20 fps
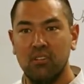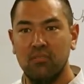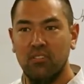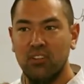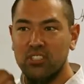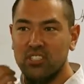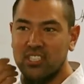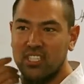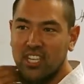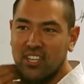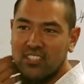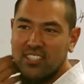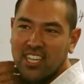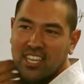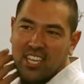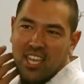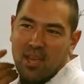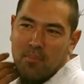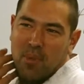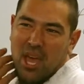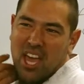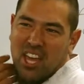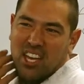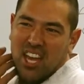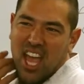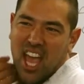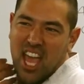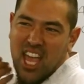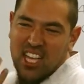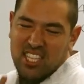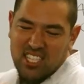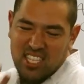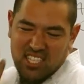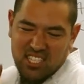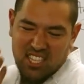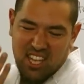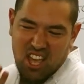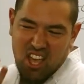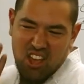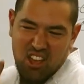Versus here, it's like, come on, guys,
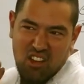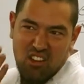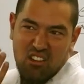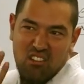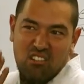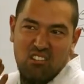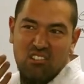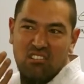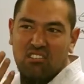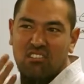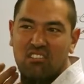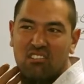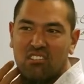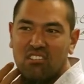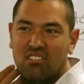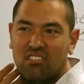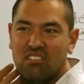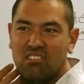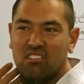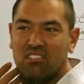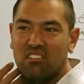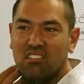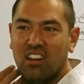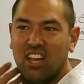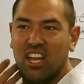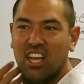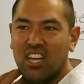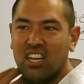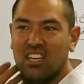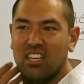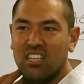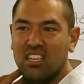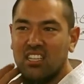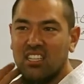let's go. Right?